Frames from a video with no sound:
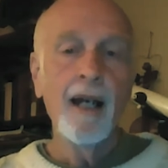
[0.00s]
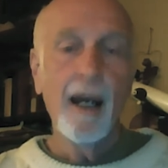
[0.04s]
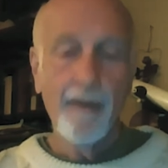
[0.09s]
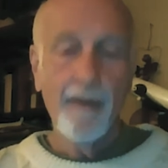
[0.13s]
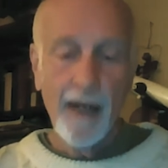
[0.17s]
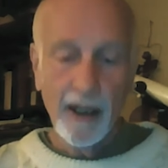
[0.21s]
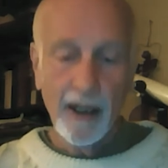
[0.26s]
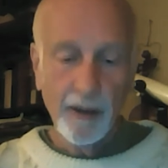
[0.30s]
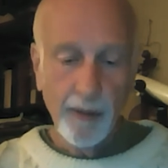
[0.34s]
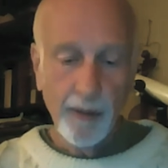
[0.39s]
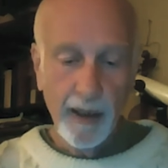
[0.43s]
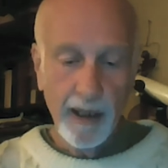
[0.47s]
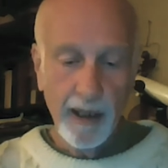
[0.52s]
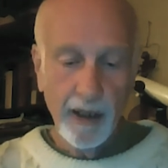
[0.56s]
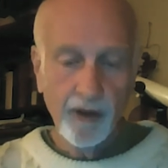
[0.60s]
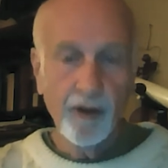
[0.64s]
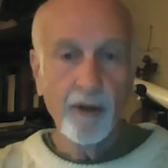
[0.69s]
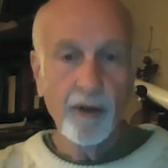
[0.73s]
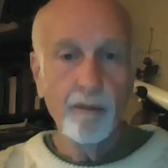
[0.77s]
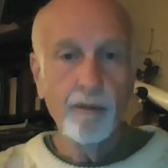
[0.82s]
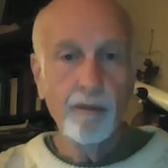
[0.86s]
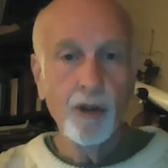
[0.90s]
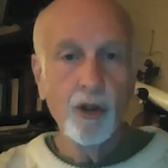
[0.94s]
And that's
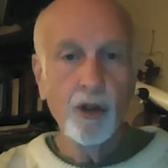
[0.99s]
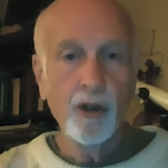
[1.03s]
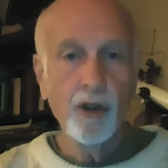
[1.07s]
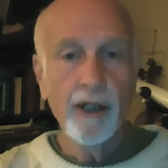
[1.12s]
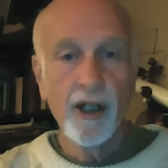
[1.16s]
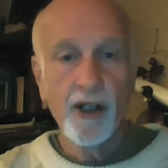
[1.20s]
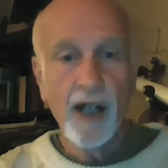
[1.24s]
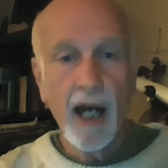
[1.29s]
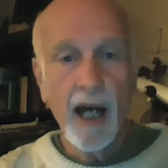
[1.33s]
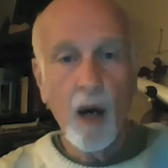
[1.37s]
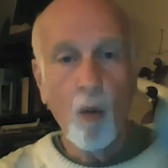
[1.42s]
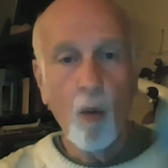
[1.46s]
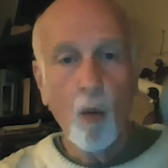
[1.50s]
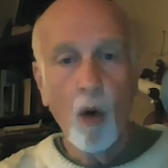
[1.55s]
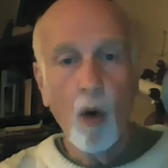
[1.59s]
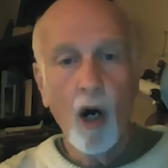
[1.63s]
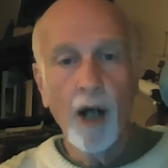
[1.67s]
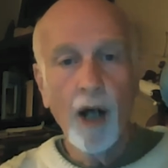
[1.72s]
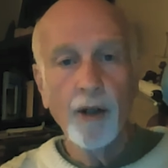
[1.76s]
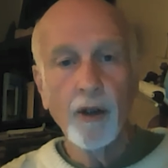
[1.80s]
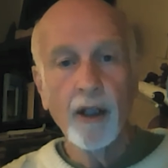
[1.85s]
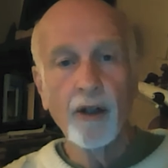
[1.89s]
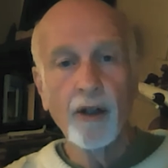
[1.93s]
because the moon is now
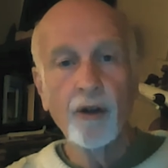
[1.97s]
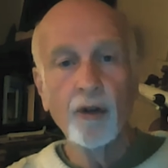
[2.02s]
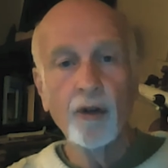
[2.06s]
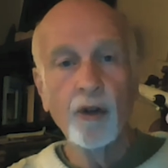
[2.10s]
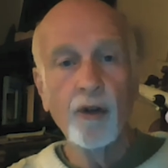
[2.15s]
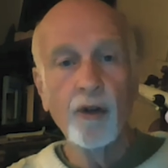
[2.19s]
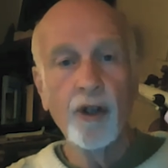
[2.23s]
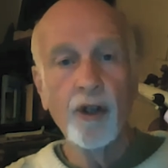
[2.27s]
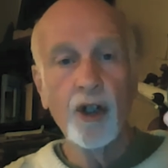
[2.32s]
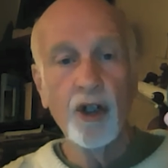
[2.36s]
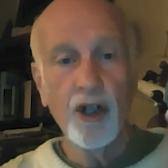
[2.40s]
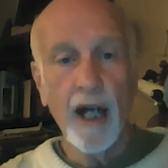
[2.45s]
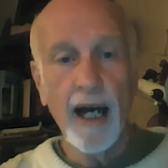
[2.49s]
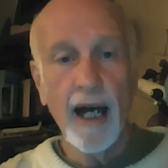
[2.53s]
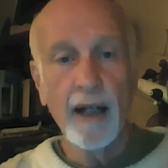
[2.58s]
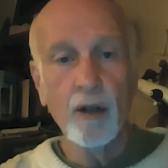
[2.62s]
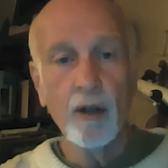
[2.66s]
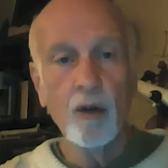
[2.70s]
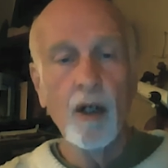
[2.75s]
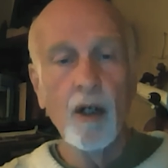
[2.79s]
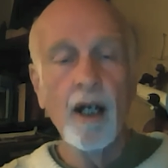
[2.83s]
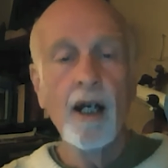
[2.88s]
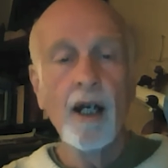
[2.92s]
wandering through the
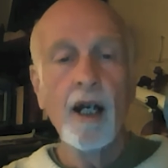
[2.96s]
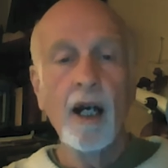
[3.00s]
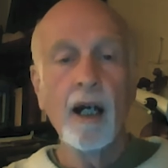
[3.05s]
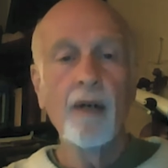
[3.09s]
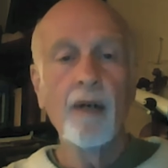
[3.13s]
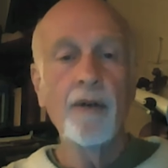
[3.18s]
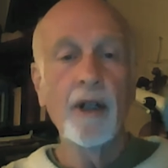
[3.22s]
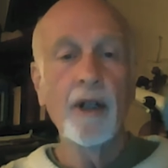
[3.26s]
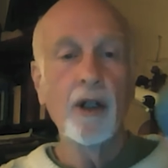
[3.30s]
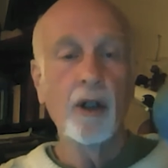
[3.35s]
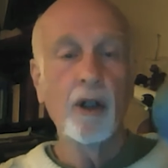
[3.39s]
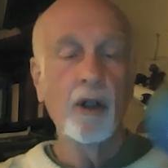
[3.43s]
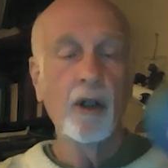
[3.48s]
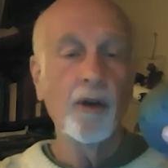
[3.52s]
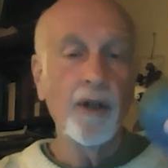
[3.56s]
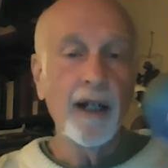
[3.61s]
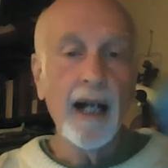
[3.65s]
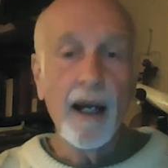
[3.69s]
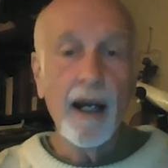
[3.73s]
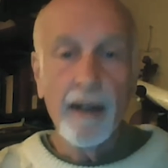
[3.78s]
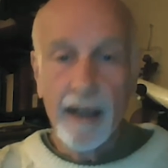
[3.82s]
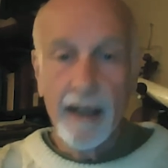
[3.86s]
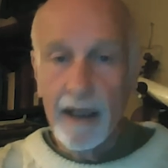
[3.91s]
shadow of the earth.
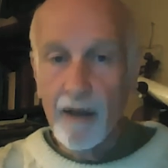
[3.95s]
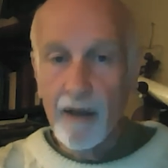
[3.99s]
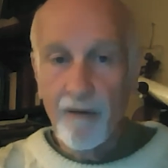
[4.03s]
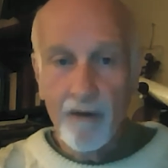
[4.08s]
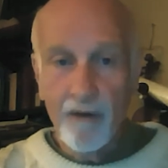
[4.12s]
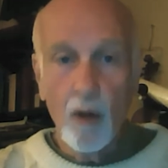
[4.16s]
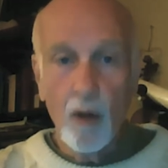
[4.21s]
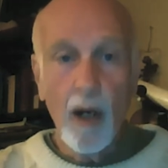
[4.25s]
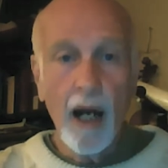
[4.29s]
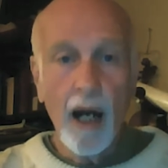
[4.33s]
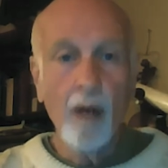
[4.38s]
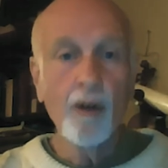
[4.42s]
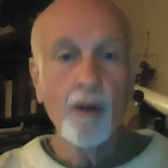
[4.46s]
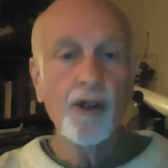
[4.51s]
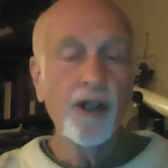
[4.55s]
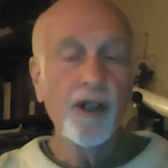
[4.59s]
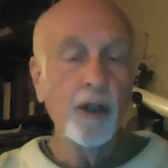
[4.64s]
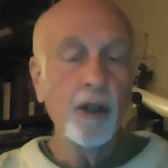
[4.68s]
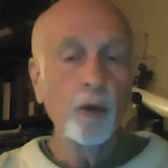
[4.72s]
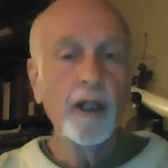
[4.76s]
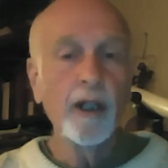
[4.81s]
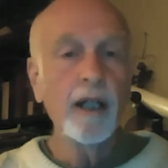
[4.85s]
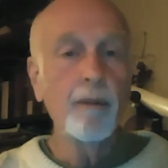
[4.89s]
And in a few hours,
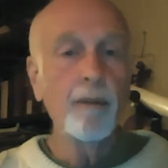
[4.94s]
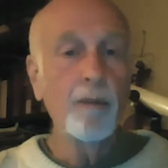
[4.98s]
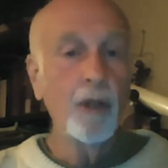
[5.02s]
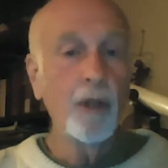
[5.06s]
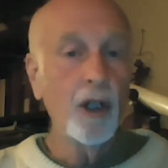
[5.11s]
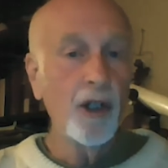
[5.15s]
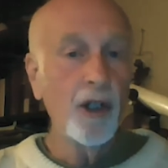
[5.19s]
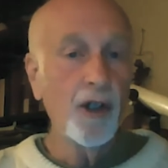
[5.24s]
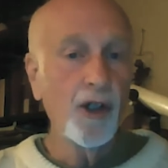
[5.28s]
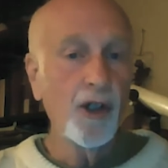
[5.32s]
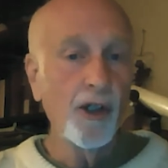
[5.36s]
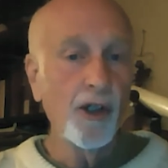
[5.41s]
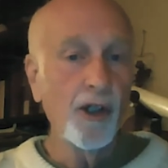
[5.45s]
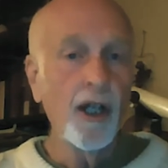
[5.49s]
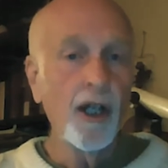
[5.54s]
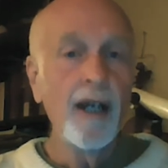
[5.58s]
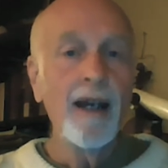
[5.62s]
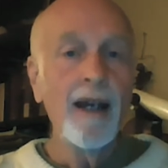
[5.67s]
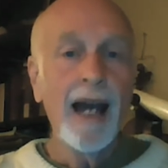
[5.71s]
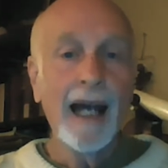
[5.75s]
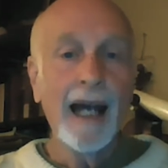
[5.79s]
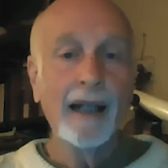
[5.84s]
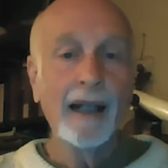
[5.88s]
it reemerges
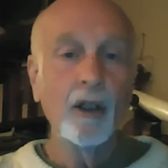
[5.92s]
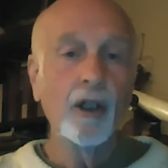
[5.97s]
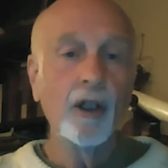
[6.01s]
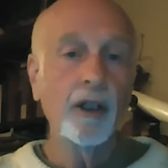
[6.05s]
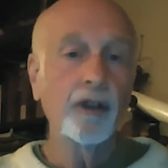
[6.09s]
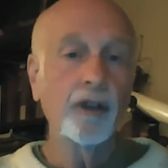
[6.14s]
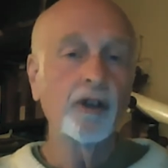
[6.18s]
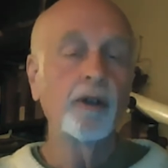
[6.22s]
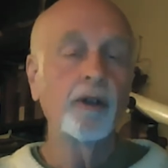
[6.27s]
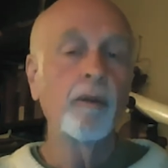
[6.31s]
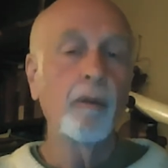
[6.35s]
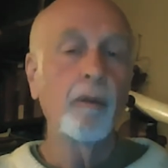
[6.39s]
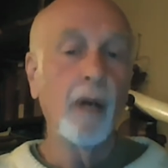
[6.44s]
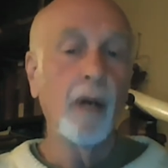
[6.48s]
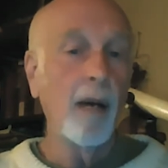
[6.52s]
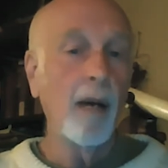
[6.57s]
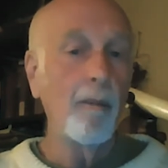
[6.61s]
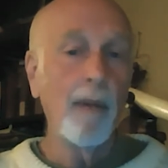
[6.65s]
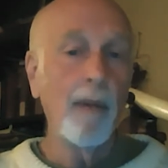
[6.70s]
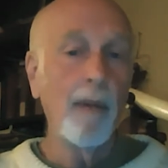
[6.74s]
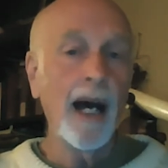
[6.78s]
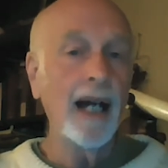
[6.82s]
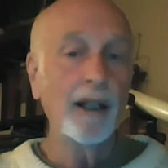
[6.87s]
and looks
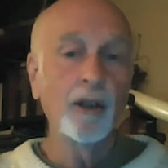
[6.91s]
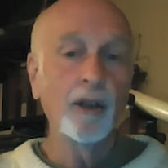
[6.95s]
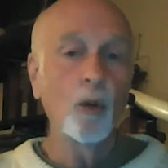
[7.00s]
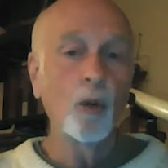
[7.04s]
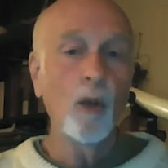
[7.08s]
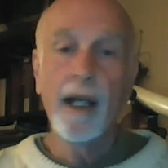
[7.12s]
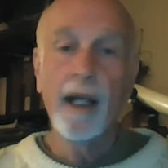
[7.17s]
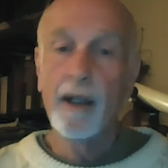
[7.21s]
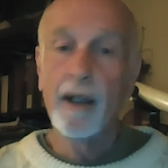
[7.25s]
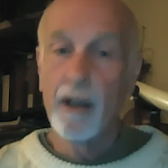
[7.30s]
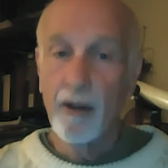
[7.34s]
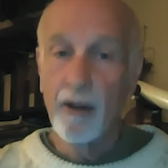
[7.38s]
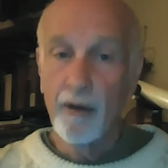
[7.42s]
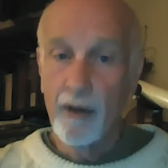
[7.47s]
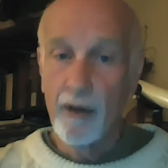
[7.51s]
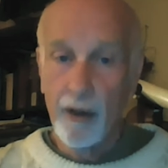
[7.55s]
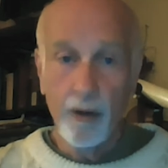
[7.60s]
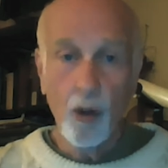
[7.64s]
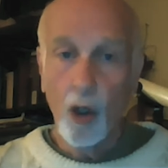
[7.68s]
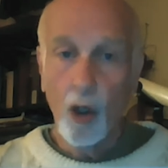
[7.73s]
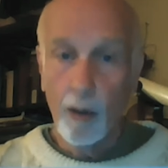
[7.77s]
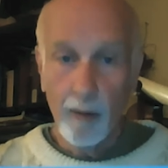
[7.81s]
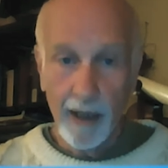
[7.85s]
uh, back to the way it
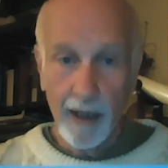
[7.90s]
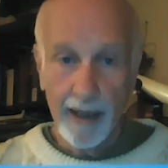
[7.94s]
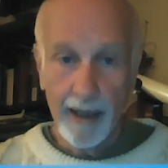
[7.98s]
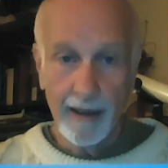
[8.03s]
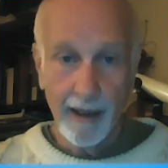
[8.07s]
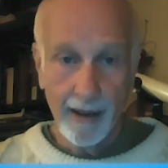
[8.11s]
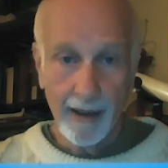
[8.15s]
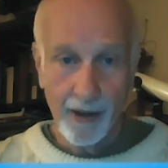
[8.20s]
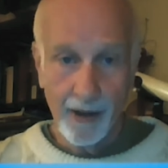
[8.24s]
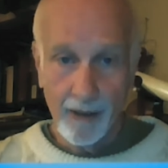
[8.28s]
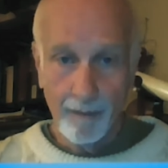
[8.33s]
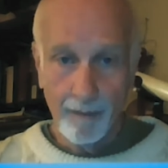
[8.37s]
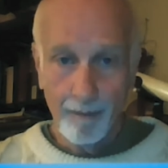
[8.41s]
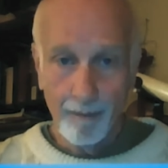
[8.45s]
normally does.